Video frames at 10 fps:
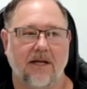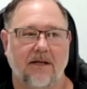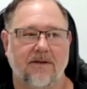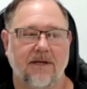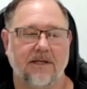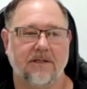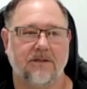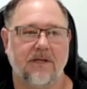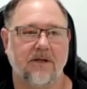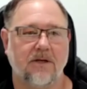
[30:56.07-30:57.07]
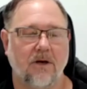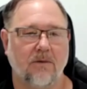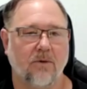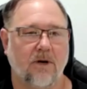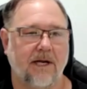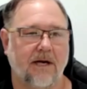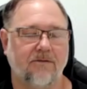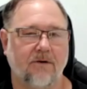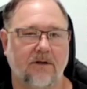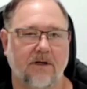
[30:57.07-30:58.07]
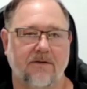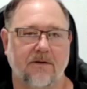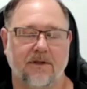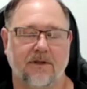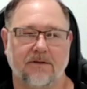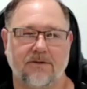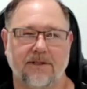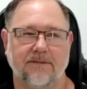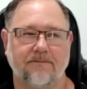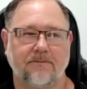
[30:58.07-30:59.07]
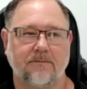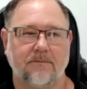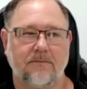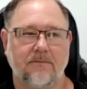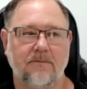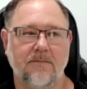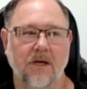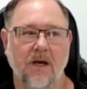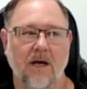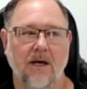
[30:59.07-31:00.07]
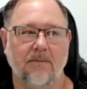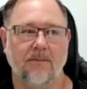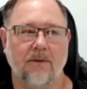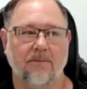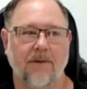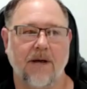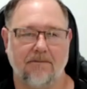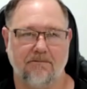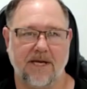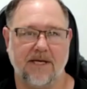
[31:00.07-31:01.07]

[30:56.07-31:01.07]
and things didn't go right after I left the military, um, at